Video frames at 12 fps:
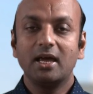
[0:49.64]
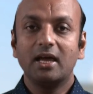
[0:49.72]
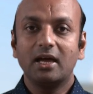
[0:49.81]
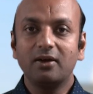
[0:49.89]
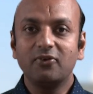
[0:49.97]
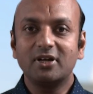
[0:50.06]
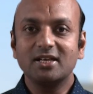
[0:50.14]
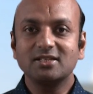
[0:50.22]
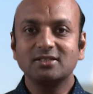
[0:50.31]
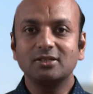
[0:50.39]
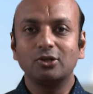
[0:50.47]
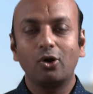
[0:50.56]
If it
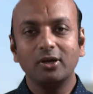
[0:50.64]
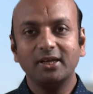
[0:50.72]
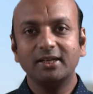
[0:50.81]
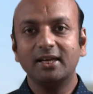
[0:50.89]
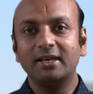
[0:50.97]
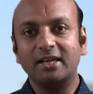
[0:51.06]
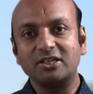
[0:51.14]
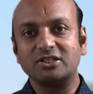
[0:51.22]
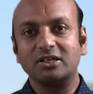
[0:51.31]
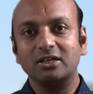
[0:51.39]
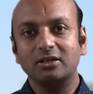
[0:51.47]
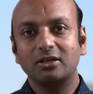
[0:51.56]
is nonlinear in
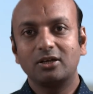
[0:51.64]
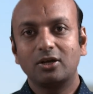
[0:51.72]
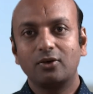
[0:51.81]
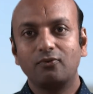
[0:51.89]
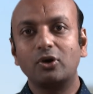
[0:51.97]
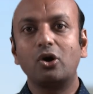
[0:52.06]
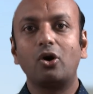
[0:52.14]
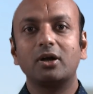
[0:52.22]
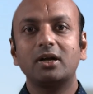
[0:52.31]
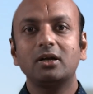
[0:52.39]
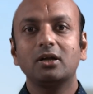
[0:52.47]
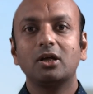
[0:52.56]
nature, we
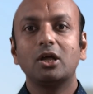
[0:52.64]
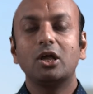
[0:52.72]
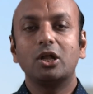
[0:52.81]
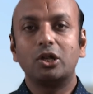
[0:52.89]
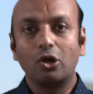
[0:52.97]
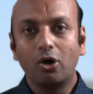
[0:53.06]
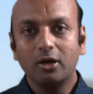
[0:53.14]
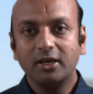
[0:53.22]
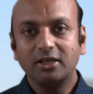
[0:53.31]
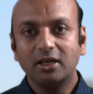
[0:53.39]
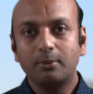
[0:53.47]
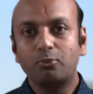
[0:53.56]
call it
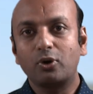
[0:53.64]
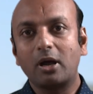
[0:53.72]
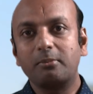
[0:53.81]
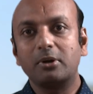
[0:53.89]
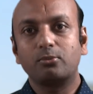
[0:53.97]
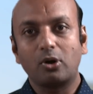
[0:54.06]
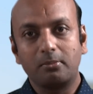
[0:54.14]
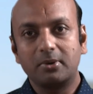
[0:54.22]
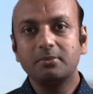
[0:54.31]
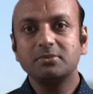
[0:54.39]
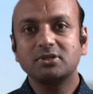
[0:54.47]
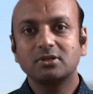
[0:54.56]
nonlinear programming
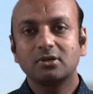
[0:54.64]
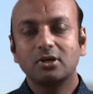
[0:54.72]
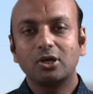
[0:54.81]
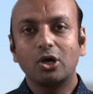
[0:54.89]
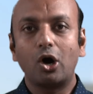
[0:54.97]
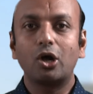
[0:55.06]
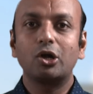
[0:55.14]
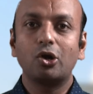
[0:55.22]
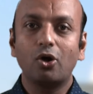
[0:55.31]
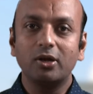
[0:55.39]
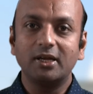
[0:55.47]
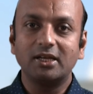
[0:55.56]
problems or
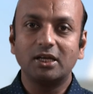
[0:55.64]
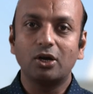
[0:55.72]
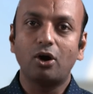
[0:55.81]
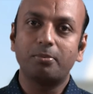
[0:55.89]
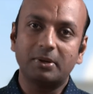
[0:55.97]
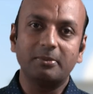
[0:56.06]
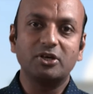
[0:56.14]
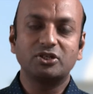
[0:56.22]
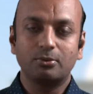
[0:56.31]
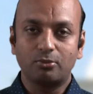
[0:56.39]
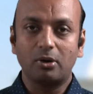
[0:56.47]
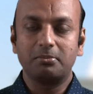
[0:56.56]
nonlinear
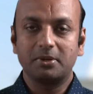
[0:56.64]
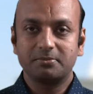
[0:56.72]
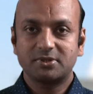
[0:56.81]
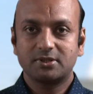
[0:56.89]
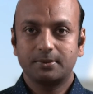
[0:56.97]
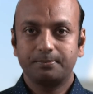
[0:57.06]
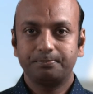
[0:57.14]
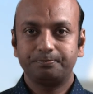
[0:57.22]
optimization problems.